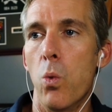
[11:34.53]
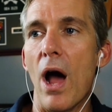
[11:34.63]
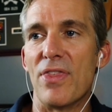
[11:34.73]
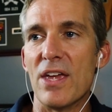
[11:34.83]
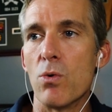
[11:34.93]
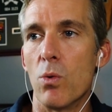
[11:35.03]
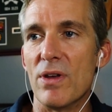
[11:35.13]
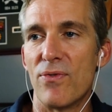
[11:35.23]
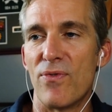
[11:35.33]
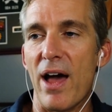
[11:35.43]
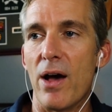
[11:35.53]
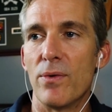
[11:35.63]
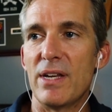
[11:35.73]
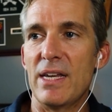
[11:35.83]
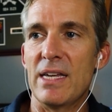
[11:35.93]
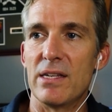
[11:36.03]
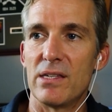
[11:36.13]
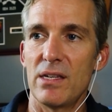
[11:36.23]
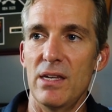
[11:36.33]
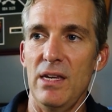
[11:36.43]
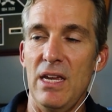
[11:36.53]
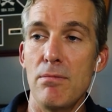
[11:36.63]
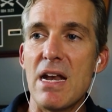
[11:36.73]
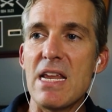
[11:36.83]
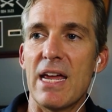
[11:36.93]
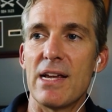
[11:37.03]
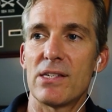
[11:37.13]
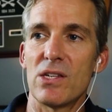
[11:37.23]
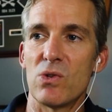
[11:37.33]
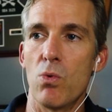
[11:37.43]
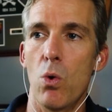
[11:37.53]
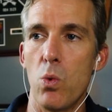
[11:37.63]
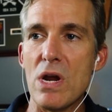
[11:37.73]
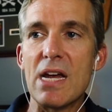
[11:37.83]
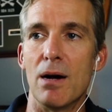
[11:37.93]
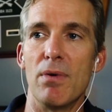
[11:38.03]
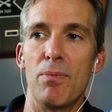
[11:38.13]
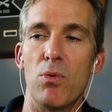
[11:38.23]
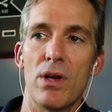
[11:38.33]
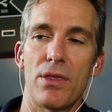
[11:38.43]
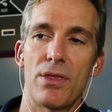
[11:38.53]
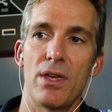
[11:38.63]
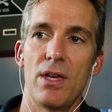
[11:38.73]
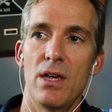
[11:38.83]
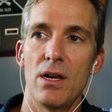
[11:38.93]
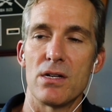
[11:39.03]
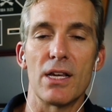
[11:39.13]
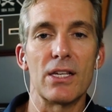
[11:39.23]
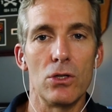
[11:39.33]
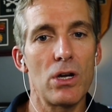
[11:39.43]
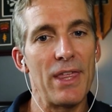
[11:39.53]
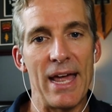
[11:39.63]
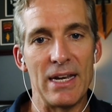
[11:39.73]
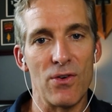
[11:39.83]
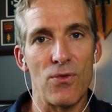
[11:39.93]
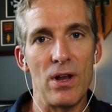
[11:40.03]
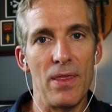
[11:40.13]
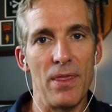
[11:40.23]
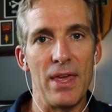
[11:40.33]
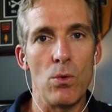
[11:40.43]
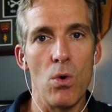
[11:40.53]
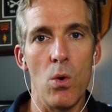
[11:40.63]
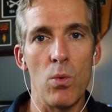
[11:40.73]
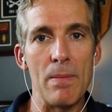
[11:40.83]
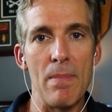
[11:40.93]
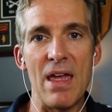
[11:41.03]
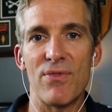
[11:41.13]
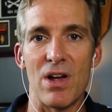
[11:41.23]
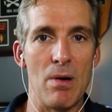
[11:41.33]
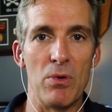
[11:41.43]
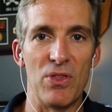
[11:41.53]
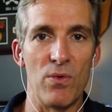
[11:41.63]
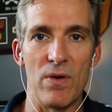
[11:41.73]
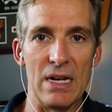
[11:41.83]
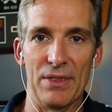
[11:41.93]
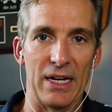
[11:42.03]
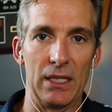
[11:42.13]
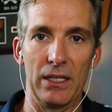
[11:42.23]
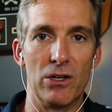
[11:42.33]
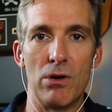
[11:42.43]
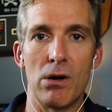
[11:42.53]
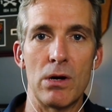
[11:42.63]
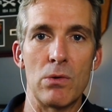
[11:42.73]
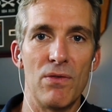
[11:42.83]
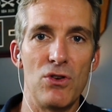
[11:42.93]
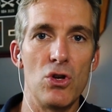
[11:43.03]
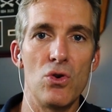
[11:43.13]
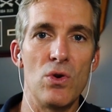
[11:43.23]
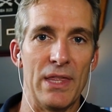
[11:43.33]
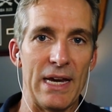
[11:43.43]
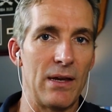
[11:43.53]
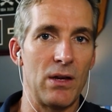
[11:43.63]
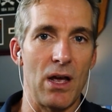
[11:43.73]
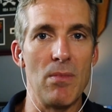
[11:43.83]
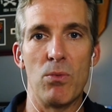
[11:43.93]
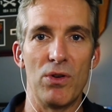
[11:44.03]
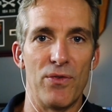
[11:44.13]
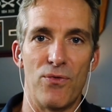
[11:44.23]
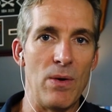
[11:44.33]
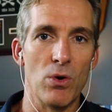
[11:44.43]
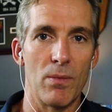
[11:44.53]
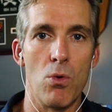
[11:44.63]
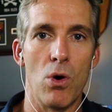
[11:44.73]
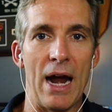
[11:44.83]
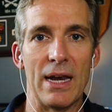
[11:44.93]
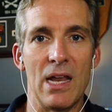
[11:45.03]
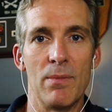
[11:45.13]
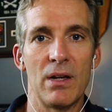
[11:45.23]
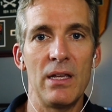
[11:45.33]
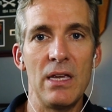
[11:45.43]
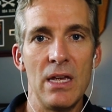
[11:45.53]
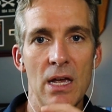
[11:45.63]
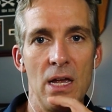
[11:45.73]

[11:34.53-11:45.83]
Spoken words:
I think what we have found is, in many cases, what we come up with doesn't look that different than what we may have come up with if we had done like a literary review and like come up with a framework more academically.